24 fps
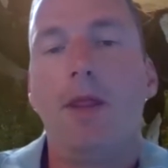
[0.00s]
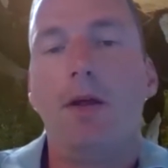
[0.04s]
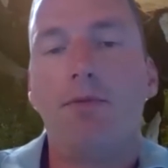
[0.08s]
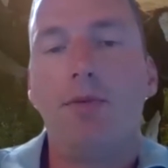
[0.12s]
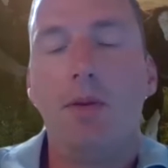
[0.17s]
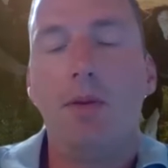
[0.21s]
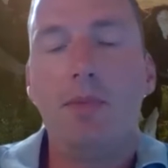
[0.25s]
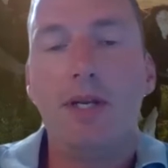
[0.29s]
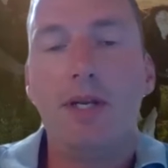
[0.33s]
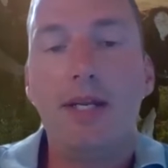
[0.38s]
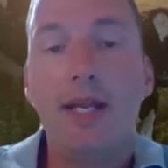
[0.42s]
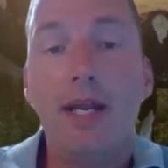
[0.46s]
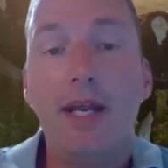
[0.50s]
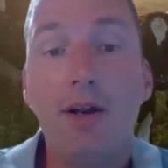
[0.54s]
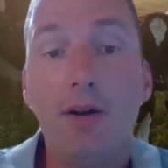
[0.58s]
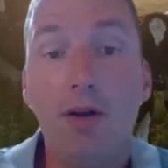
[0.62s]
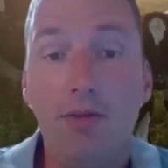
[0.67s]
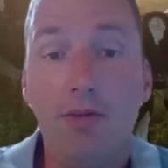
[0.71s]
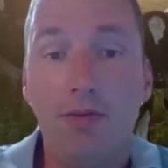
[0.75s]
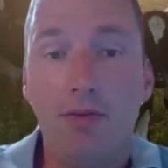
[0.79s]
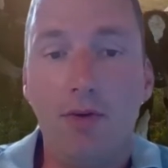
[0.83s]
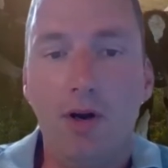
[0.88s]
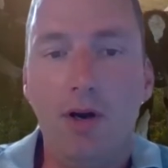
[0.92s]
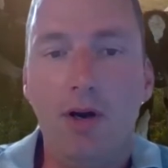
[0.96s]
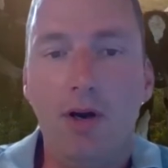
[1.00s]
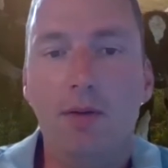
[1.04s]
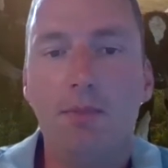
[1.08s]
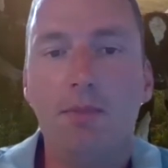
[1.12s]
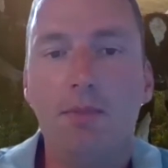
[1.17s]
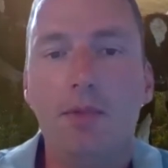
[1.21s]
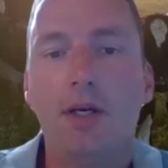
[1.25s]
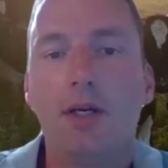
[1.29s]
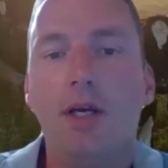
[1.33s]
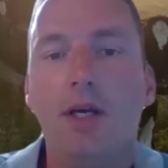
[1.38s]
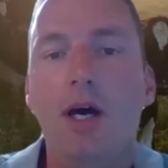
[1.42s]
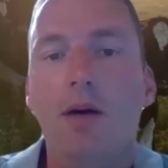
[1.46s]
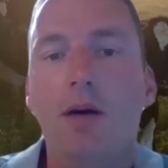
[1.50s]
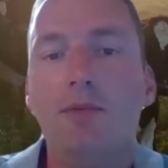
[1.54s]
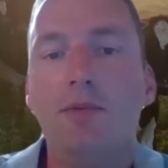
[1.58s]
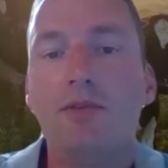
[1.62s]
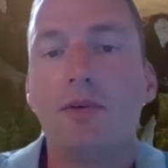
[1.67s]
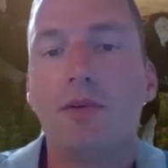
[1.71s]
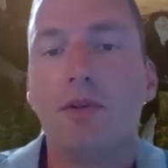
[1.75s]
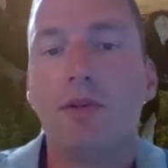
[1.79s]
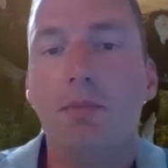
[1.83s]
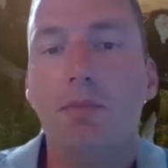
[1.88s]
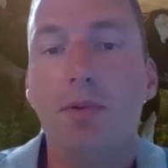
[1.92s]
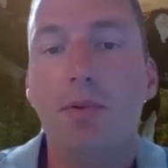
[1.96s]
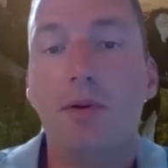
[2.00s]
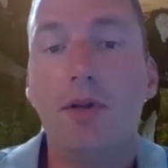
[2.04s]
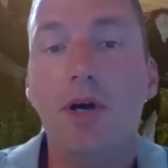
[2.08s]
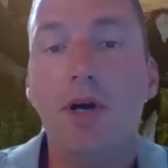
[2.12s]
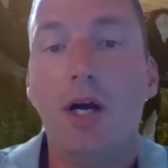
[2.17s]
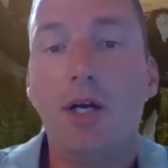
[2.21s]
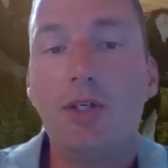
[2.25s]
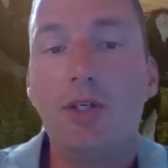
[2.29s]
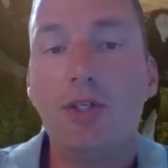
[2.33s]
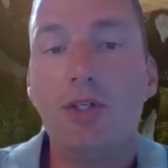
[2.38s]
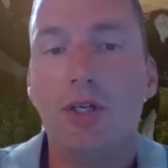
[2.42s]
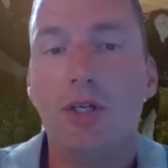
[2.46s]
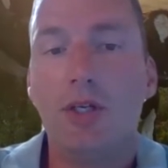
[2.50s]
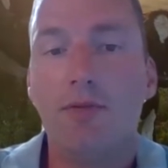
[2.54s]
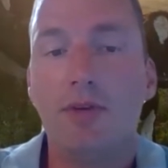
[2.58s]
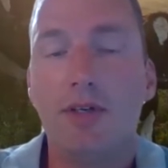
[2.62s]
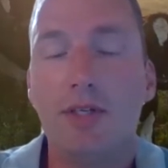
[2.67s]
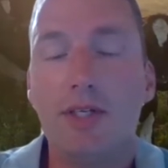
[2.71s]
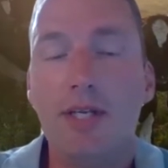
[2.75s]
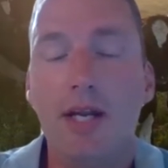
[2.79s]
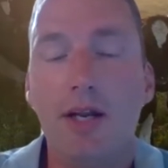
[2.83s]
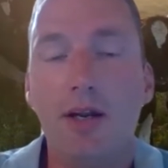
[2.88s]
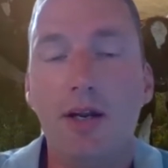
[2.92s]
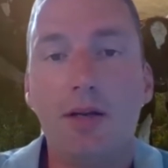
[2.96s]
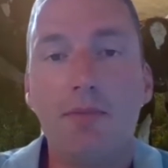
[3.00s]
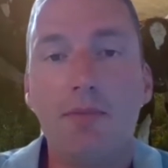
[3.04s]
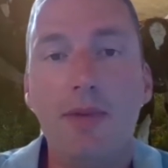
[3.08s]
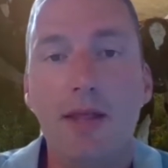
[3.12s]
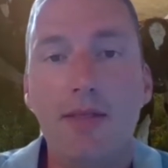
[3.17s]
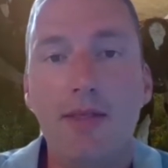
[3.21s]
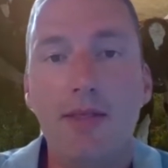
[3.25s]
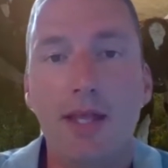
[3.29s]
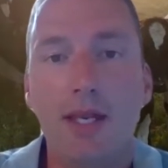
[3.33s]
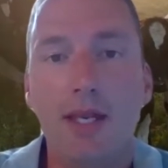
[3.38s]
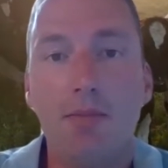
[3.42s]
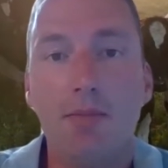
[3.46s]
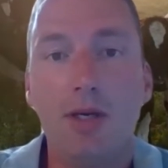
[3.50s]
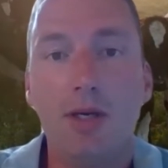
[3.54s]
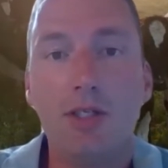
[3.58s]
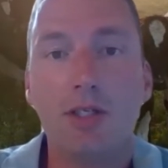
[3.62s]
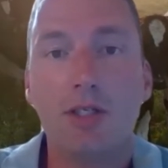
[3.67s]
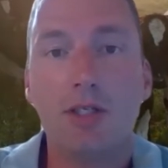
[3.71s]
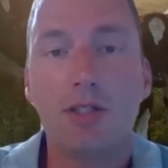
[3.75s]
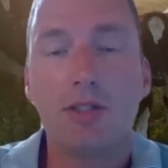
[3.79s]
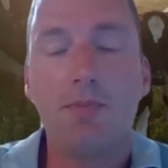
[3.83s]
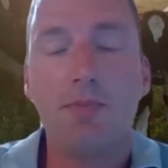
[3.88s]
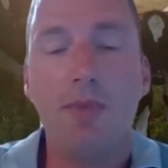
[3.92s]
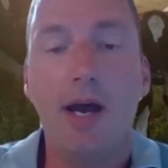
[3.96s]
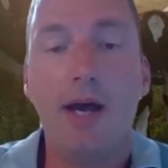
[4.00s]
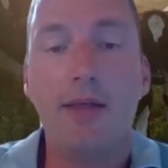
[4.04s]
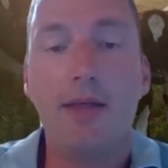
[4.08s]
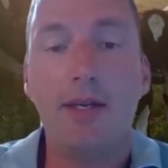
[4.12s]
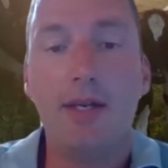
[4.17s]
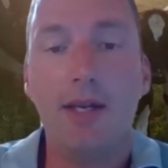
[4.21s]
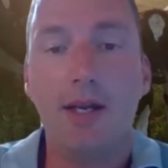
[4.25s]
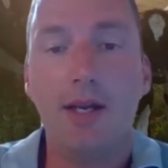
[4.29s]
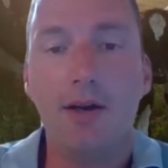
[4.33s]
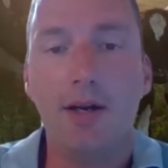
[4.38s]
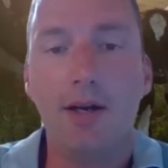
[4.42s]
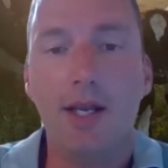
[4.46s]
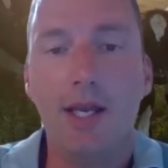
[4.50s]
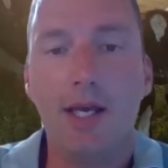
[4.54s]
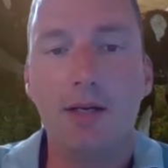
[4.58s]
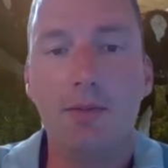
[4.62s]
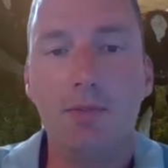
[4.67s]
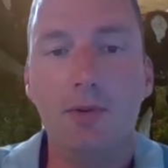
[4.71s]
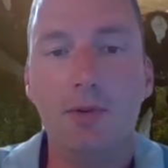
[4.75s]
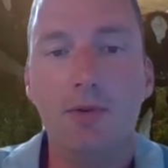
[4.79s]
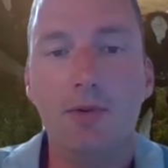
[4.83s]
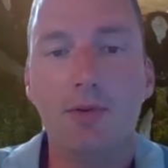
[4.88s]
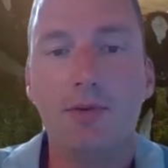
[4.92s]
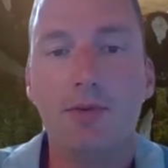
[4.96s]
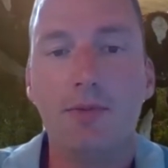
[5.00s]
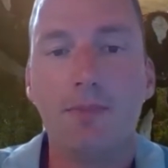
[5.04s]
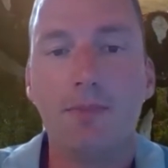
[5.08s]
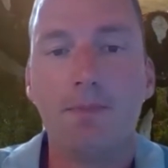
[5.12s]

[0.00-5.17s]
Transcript: from a dairy farm comes from the production of enteric methane emissions by the dairy animals.